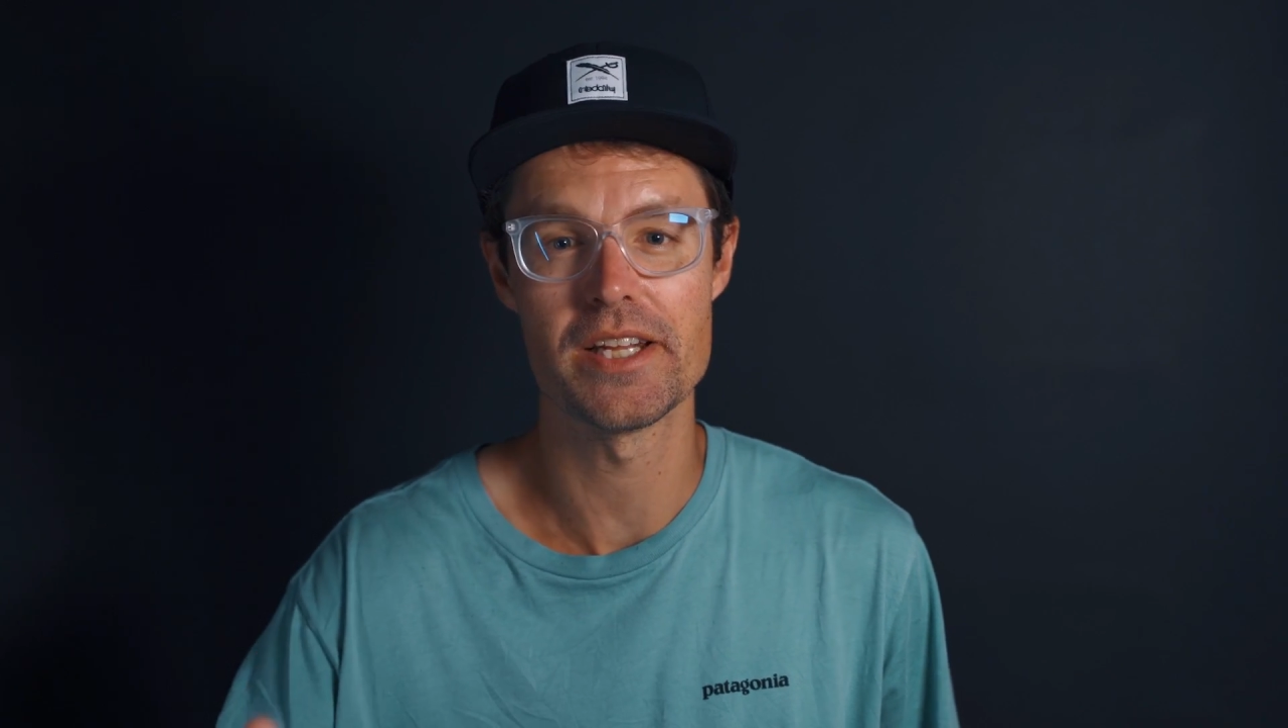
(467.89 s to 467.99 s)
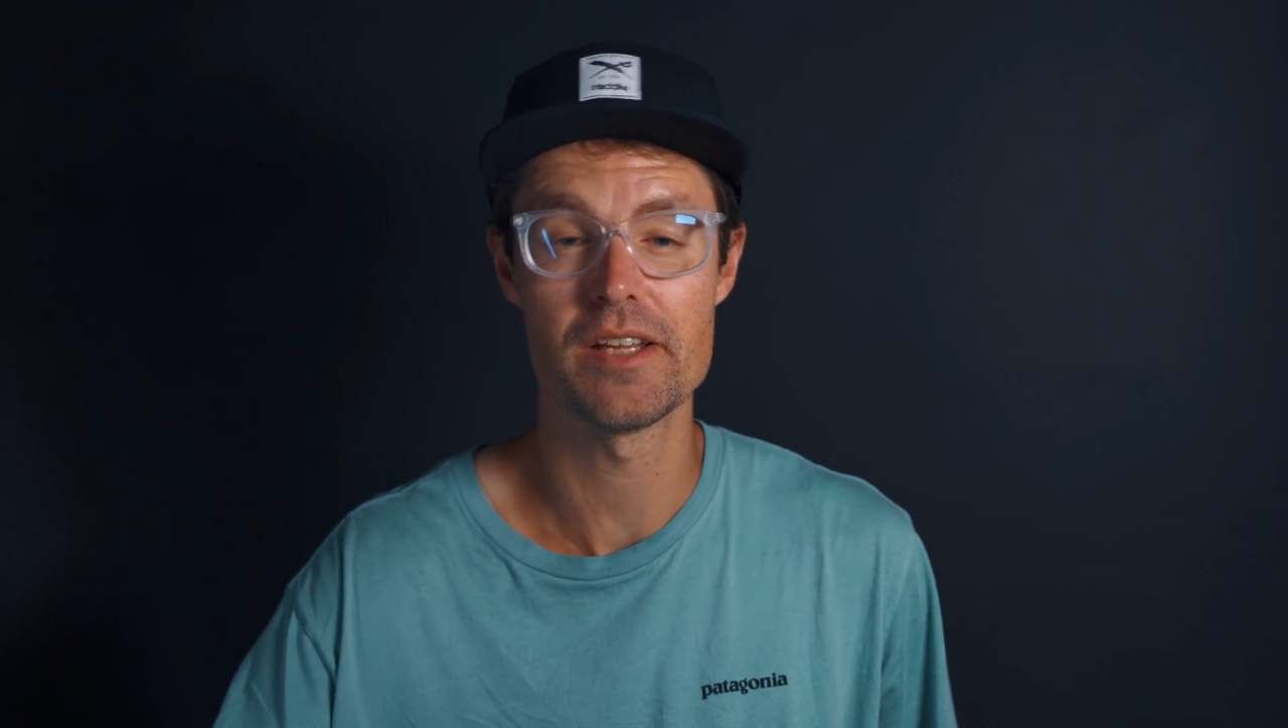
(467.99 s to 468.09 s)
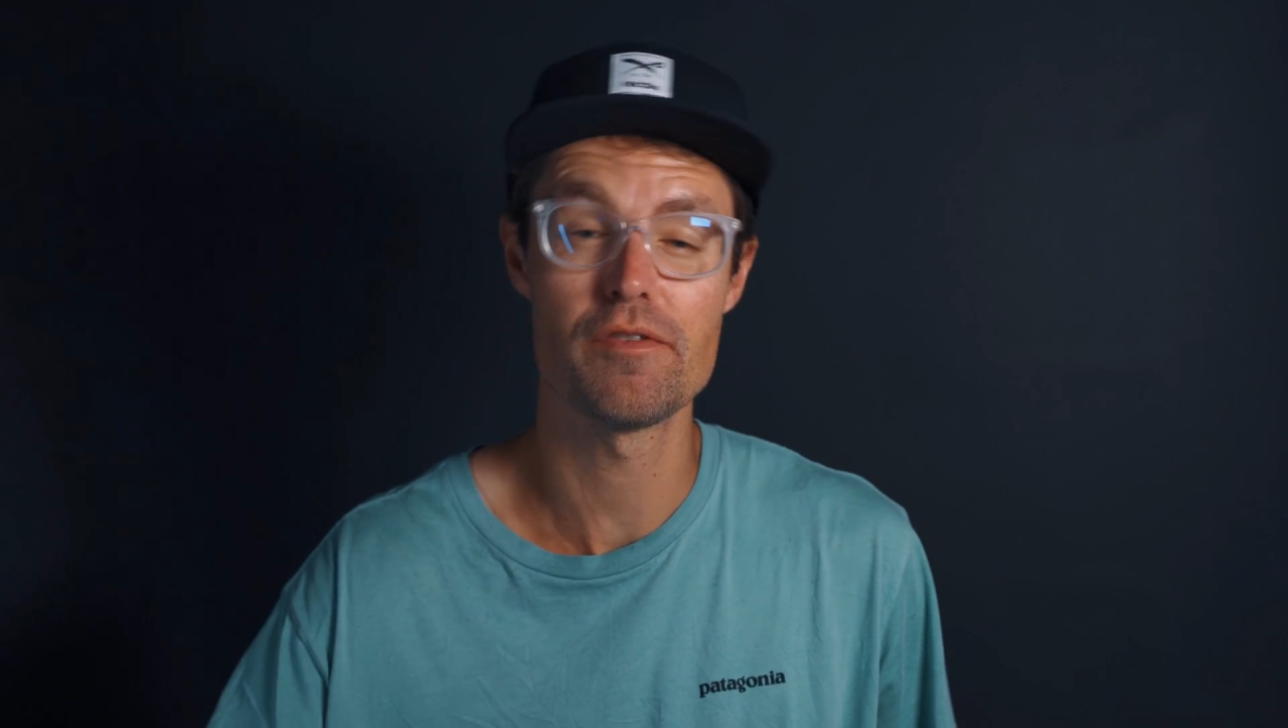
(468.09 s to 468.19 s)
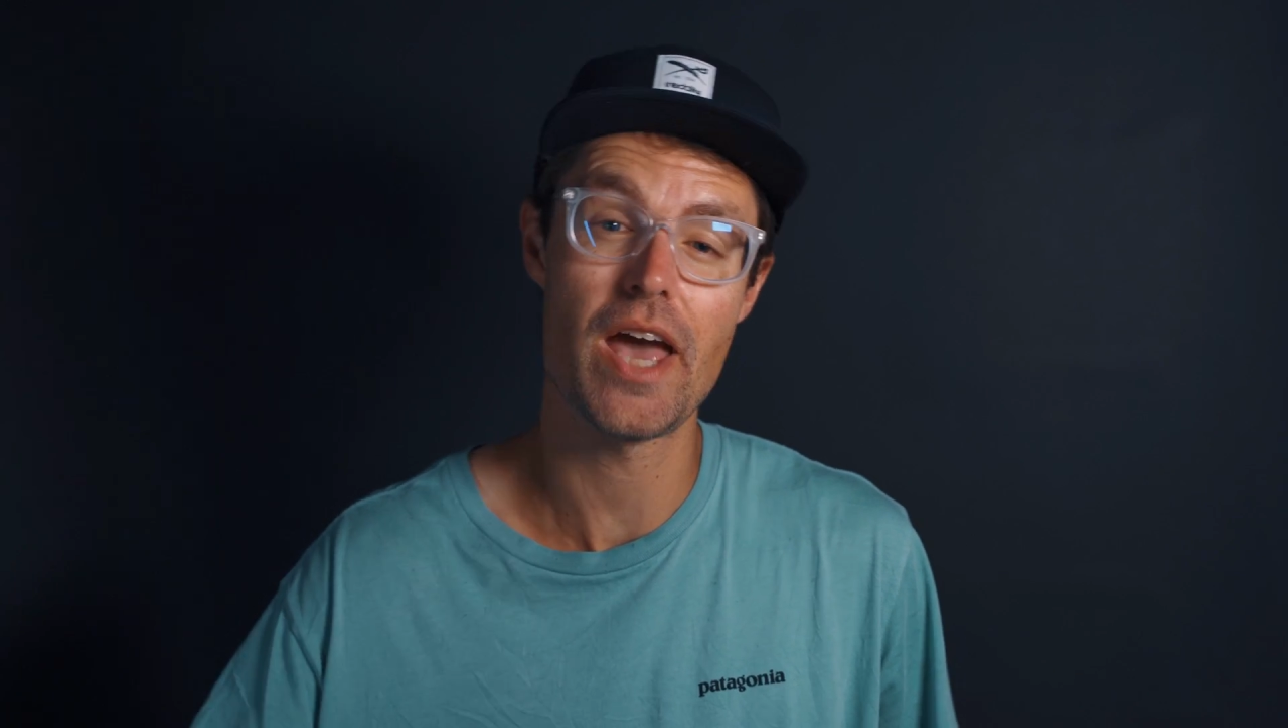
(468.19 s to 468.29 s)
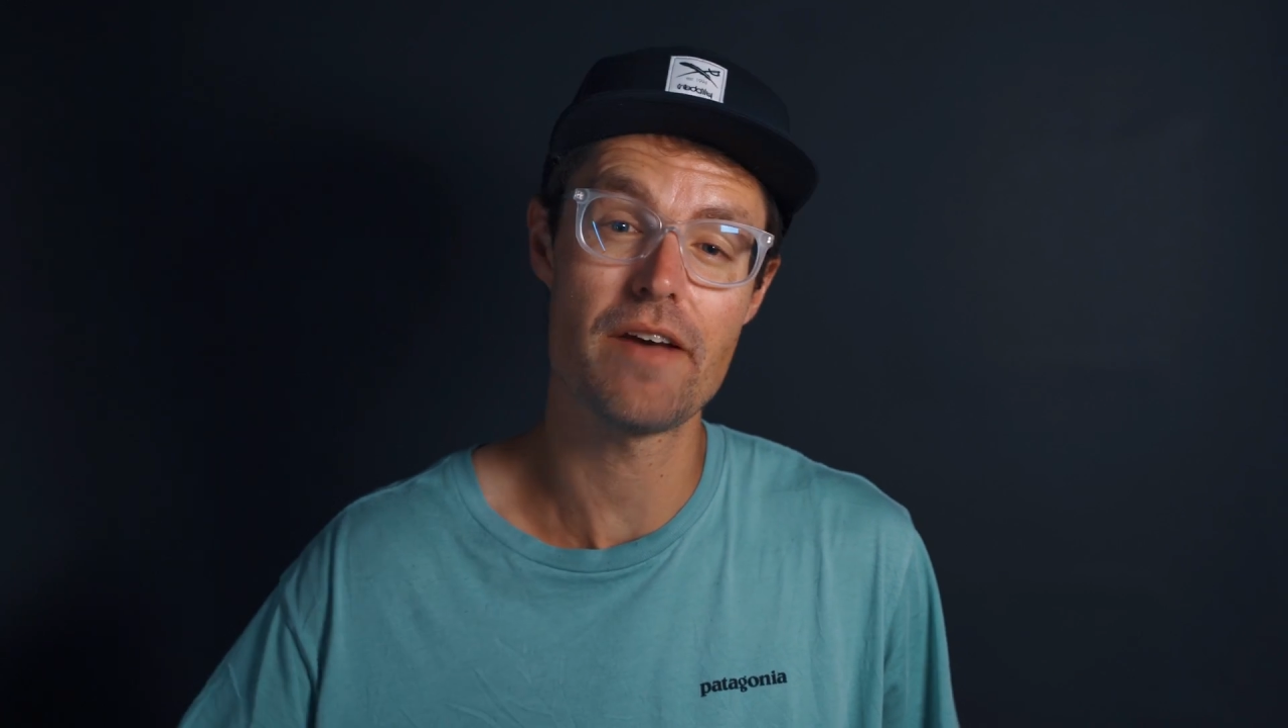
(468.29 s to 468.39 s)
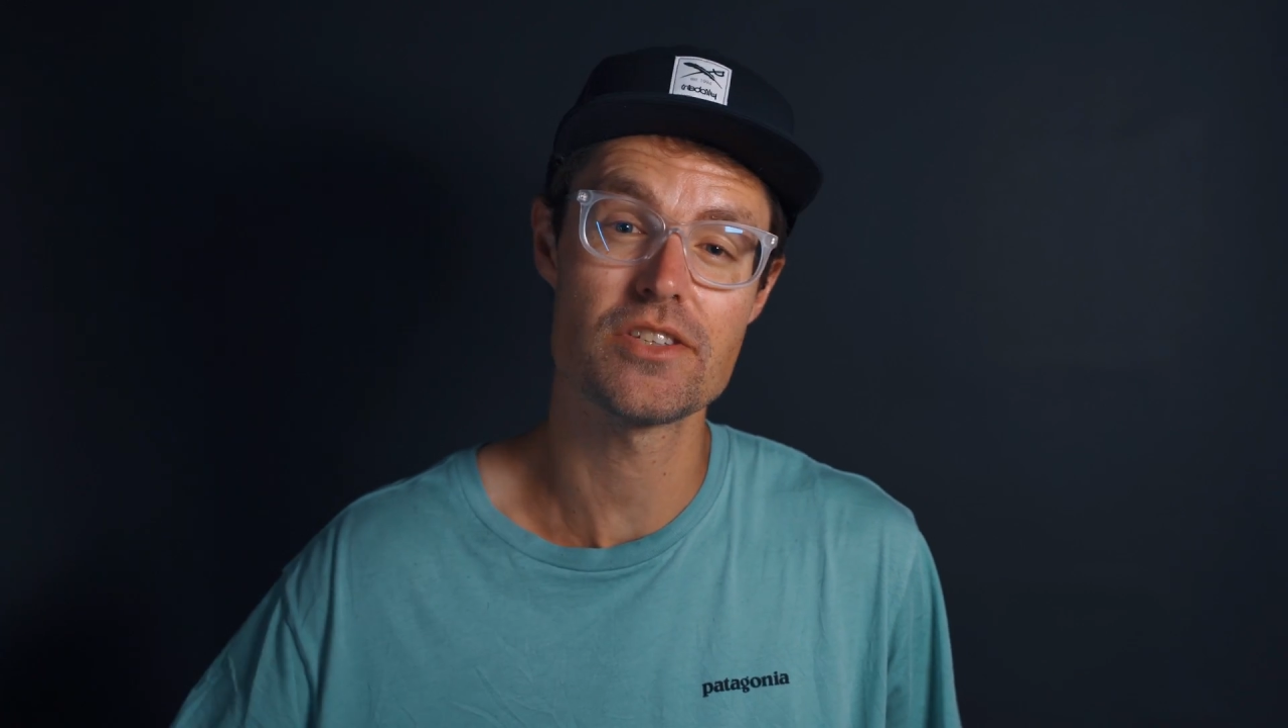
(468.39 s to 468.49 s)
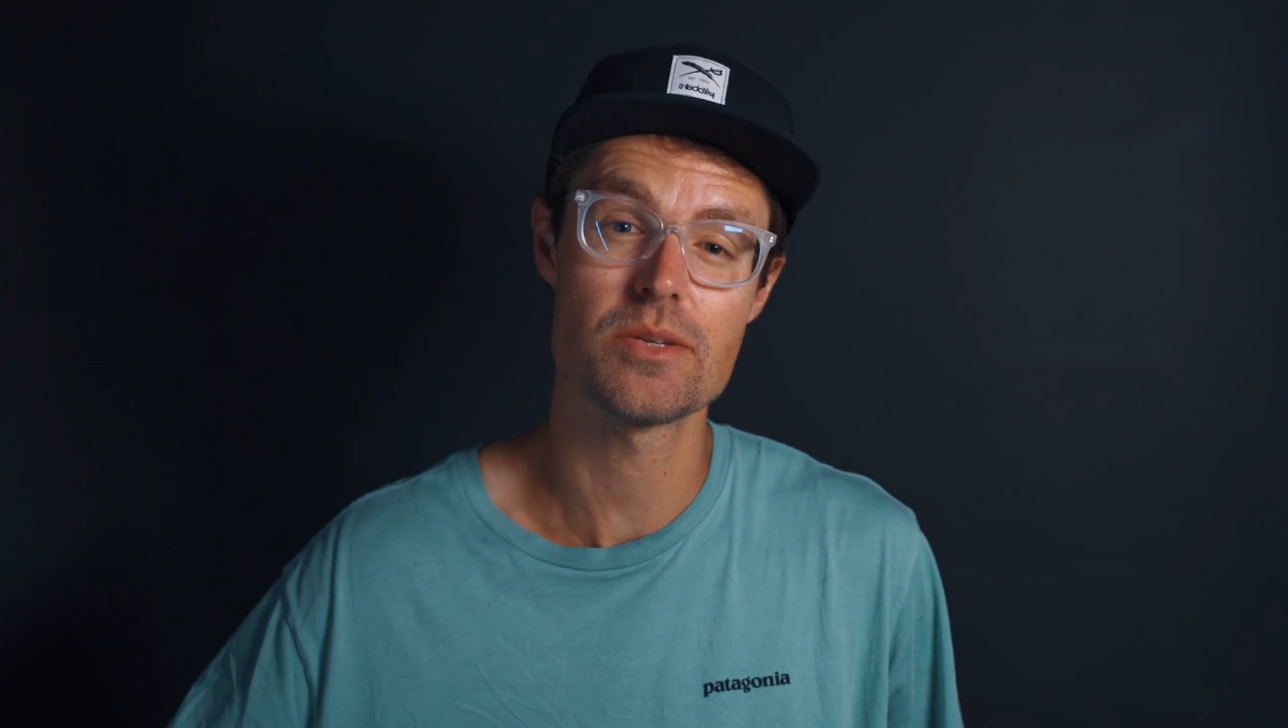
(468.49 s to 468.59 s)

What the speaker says: And if you haven't